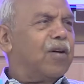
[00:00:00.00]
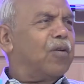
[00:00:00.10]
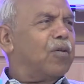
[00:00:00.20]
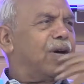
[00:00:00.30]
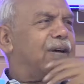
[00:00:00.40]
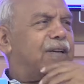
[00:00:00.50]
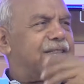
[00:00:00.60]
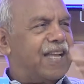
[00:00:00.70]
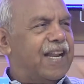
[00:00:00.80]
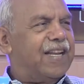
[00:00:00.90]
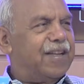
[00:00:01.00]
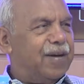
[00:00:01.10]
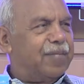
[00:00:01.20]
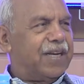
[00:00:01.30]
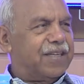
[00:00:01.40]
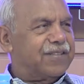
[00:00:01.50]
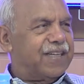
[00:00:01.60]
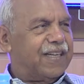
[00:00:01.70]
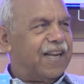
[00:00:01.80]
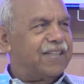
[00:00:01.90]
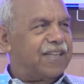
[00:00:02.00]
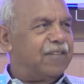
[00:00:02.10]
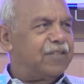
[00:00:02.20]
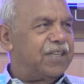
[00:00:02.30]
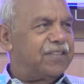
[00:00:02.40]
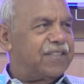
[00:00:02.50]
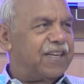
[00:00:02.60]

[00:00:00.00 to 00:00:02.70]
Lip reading: Oh, is there any American satellite television